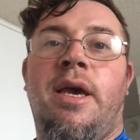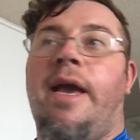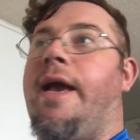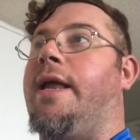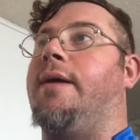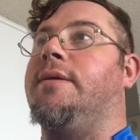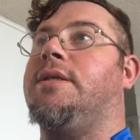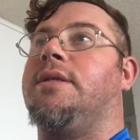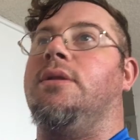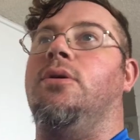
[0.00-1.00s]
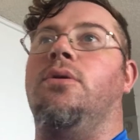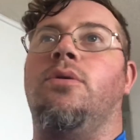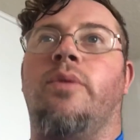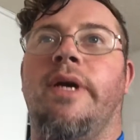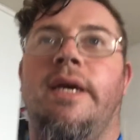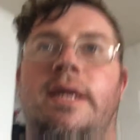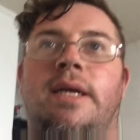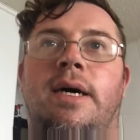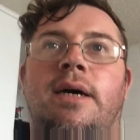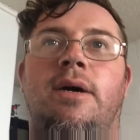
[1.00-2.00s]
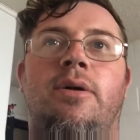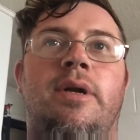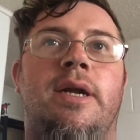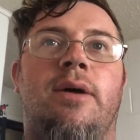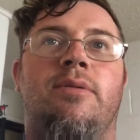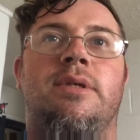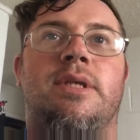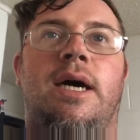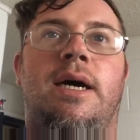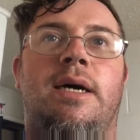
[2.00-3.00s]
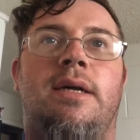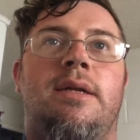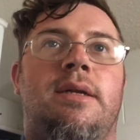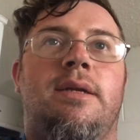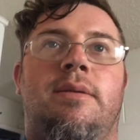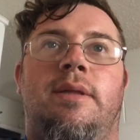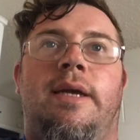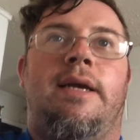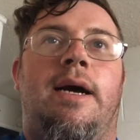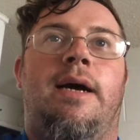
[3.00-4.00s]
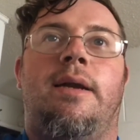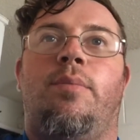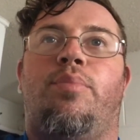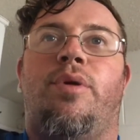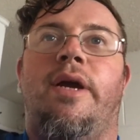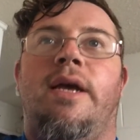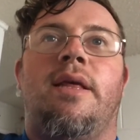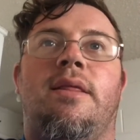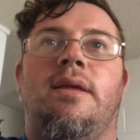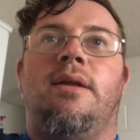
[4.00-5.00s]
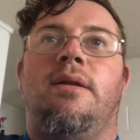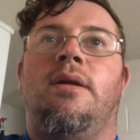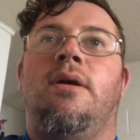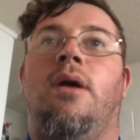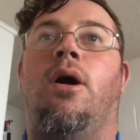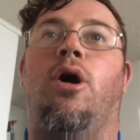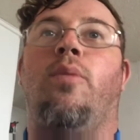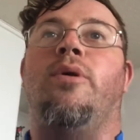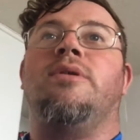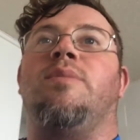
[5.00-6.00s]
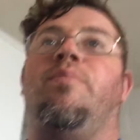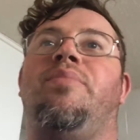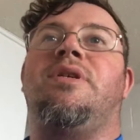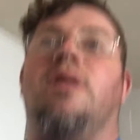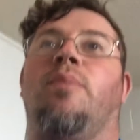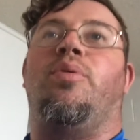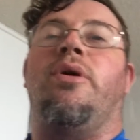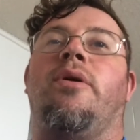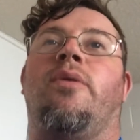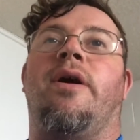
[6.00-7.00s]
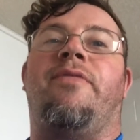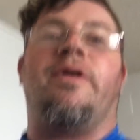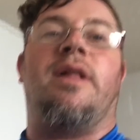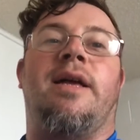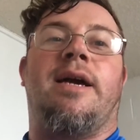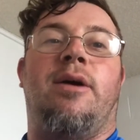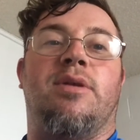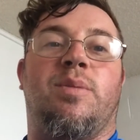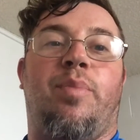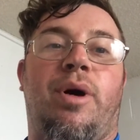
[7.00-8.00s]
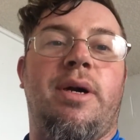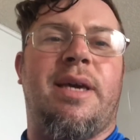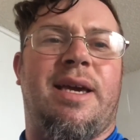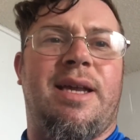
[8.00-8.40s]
and I slowed way down, and I was out of breath, and almost to the point where I felt like I was bonking.